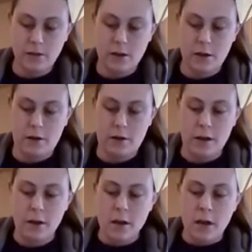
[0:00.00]
All right.
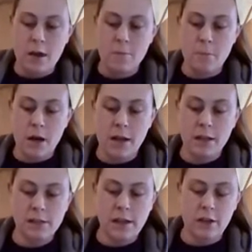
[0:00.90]
And
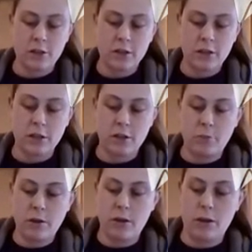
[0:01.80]
mine's actually going to
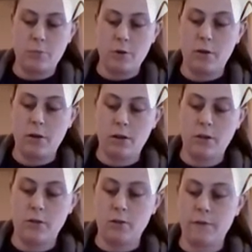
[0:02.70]
be probably a
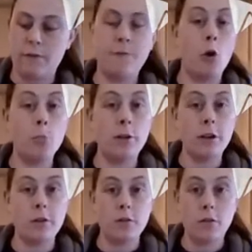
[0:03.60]
little
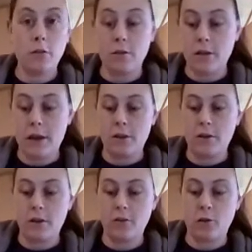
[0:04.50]
foamier
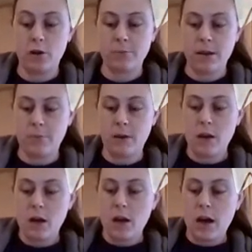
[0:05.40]
than yours might
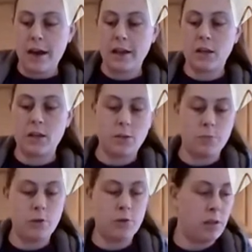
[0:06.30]
be. I ended up
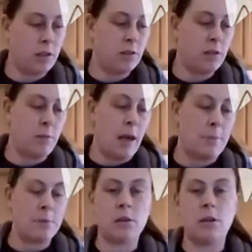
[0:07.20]
using some
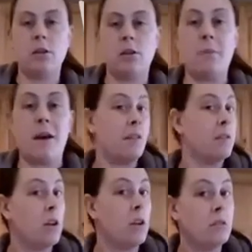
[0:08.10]
Epsom bath
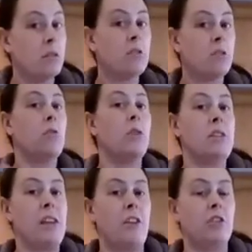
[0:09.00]
salt, so
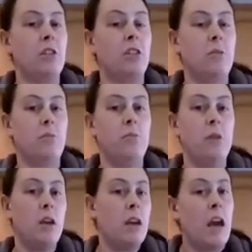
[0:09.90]
it's actually going to
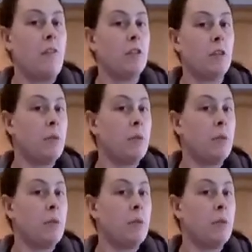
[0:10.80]
have a little